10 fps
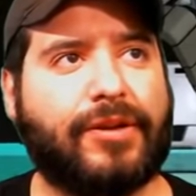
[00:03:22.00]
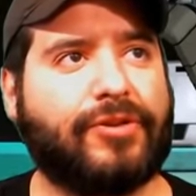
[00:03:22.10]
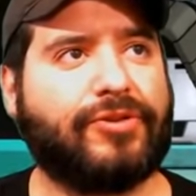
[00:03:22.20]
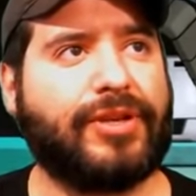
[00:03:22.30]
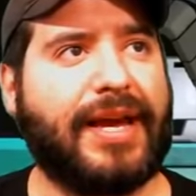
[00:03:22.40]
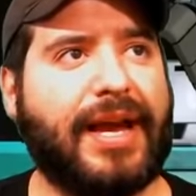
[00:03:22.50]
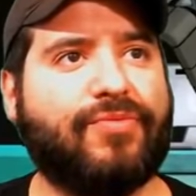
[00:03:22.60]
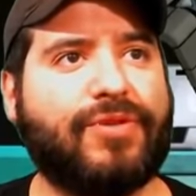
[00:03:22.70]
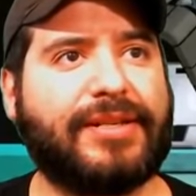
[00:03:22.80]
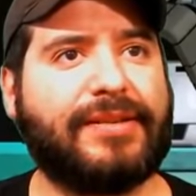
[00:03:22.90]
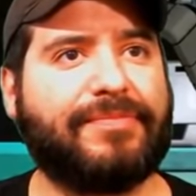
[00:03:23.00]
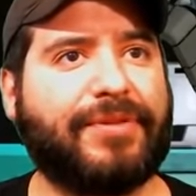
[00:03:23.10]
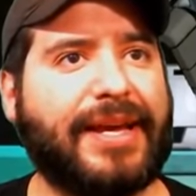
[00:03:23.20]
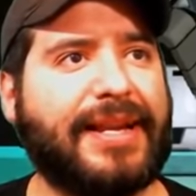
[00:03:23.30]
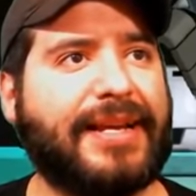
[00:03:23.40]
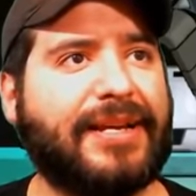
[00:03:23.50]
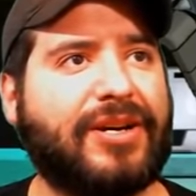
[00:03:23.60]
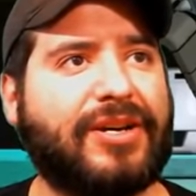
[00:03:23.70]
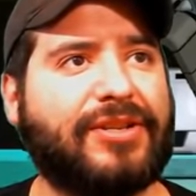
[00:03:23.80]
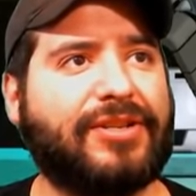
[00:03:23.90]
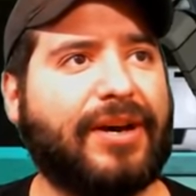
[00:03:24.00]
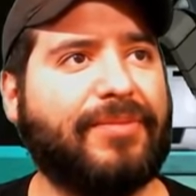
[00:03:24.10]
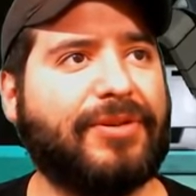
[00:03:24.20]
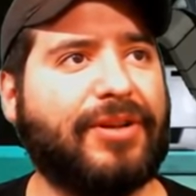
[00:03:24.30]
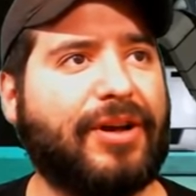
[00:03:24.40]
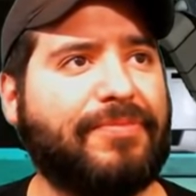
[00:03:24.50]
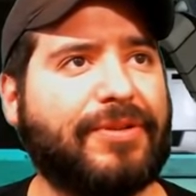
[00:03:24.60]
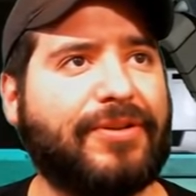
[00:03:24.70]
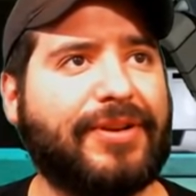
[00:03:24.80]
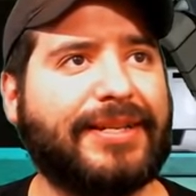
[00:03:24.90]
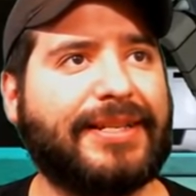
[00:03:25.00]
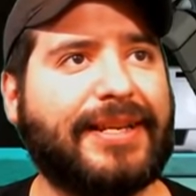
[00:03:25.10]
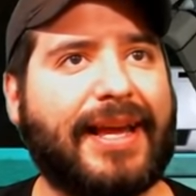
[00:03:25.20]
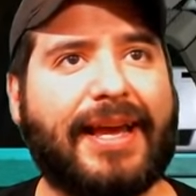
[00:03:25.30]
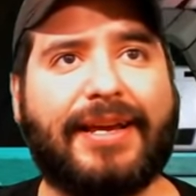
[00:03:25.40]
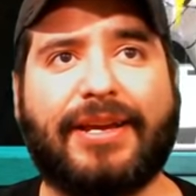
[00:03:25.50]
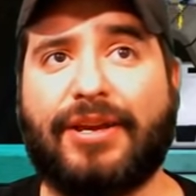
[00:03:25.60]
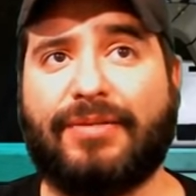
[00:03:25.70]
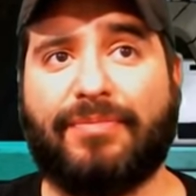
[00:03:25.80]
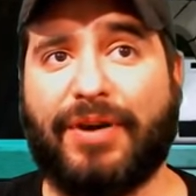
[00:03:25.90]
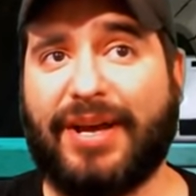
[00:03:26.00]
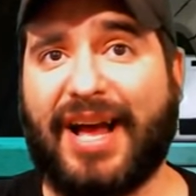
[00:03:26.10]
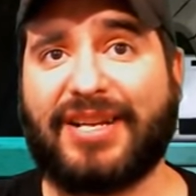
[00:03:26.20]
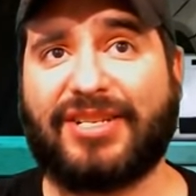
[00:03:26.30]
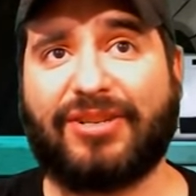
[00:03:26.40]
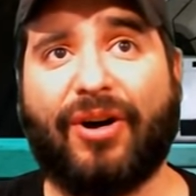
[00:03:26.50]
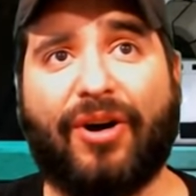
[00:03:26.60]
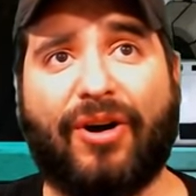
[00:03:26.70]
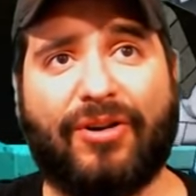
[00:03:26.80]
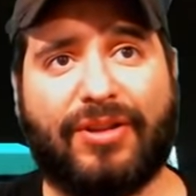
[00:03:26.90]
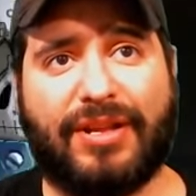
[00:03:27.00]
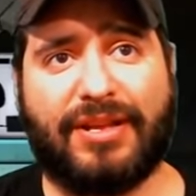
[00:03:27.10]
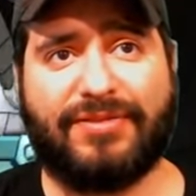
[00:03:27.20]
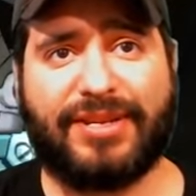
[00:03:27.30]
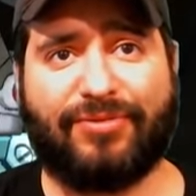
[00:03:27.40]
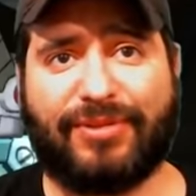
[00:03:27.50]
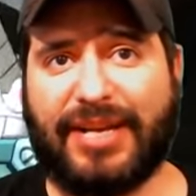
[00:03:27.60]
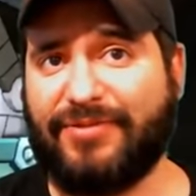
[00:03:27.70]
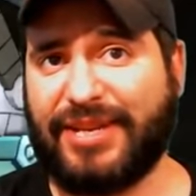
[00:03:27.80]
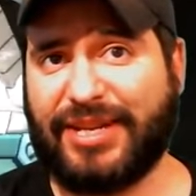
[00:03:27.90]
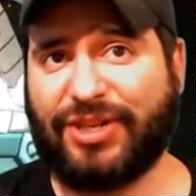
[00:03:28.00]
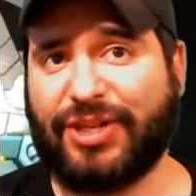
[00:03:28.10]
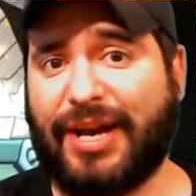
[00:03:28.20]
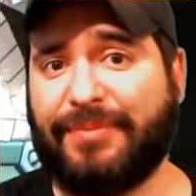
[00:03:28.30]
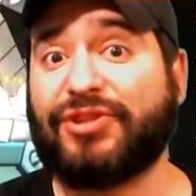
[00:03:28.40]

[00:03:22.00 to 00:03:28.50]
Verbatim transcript: So yeah, I wasn't planning on double uploading today, but I saw this was out in the eShop.